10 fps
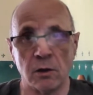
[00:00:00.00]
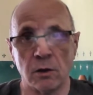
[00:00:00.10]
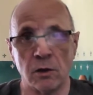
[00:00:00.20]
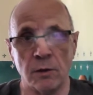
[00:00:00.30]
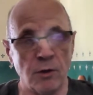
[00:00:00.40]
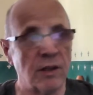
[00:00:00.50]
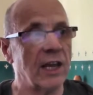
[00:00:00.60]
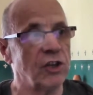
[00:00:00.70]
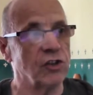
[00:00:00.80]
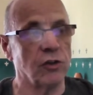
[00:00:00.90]

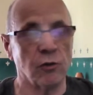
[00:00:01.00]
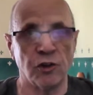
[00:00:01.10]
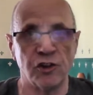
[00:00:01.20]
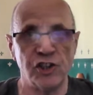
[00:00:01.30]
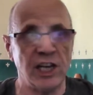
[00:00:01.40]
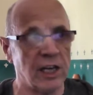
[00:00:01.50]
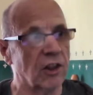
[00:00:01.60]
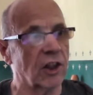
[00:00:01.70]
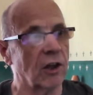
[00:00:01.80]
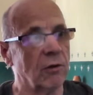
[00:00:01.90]
mutation or the gene.
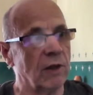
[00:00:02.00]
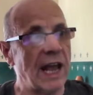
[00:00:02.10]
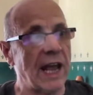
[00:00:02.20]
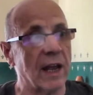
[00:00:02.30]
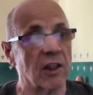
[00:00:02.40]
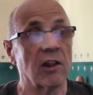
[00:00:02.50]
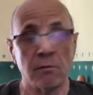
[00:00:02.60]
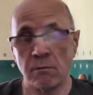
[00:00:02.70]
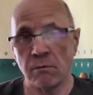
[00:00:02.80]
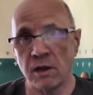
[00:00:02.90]
So X
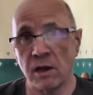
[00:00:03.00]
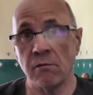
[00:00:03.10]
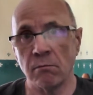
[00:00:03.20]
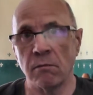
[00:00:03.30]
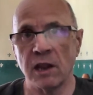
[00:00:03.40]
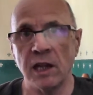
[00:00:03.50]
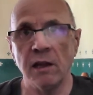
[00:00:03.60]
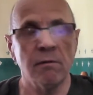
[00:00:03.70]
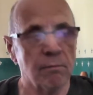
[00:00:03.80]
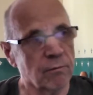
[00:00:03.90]

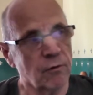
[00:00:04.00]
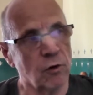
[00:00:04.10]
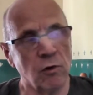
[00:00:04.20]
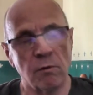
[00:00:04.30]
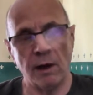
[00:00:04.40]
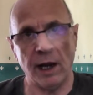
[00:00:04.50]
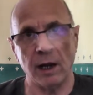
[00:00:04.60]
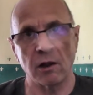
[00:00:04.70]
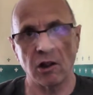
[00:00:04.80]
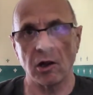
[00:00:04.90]
cin for
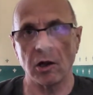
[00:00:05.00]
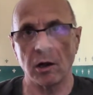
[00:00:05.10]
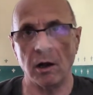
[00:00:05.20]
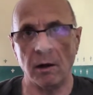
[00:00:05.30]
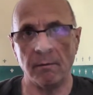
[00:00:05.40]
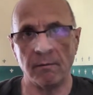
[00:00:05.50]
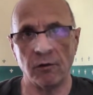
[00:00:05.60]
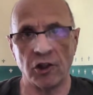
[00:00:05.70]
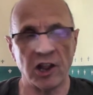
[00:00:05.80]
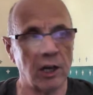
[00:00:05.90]
X for
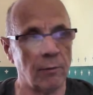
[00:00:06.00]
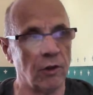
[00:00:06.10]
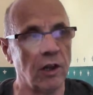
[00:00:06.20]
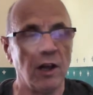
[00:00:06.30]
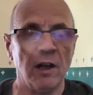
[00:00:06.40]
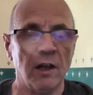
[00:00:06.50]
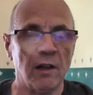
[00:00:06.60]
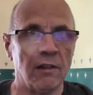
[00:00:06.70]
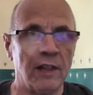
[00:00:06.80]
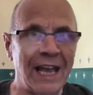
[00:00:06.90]
the cinnamon.
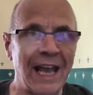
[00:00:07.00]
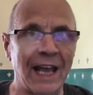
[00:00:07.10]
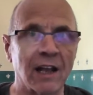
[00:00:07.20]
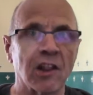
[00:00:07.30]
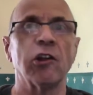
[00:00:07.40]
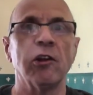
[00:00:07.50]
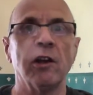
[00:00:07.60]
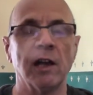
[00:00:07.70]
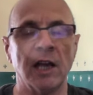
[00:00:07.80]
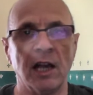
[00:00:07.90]
The X
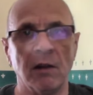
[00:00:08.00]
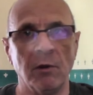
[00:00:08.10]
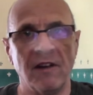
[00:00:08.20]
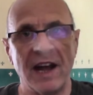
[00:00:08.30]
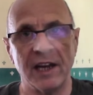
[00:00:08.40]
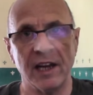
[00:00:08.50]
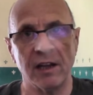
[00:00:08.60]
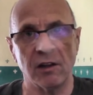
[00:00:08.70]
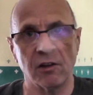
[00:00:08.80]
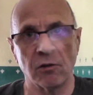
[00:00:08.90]
we've added
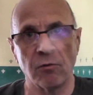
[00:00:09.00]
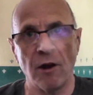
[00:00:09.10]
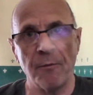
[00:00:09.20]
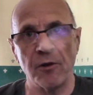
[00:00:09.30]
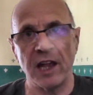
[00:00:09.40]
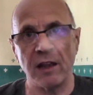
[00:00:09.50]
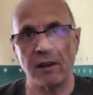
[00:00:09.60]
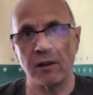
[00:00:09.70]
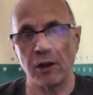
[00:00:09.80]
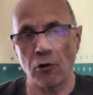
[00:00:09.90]
to
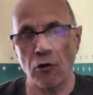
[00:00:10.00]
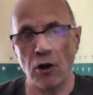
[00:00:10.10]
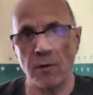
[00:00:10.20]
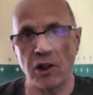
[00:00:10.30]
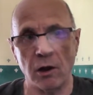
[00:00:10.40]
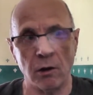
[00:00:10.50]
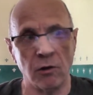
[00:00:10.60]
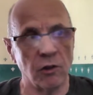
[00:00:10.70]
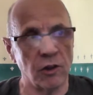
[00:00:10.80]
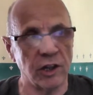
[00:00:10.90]
represent the chromosome
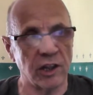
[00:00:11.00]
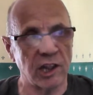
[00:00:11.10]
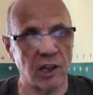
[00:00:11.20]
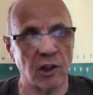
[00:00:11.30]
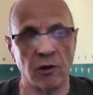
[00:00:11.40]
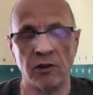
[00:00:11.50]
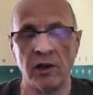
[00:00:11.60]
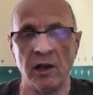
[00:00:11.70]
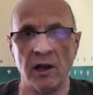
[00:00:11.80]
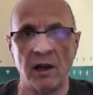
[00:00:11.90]
that it sits on,
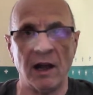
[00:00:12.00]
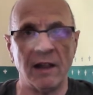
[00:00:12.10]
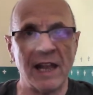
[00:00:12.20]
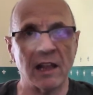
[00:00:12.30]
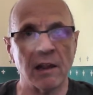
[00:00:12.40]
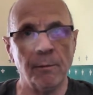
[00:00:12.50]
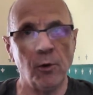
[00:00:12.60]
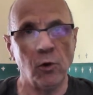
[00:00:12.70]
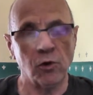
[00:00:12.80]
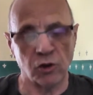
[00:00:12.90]
and that's
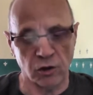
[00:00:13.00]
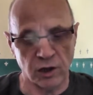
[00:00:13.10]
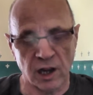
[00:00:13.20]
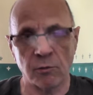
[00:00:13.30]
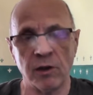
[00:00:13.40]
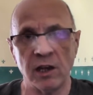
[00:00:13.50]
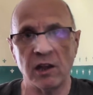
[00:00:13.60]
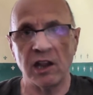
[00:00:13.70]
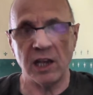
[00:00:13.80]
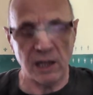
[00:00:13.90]
important, as we can
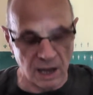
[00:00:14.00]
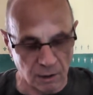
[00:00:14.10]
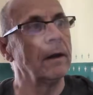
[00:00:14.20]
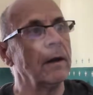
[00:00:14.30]
see now.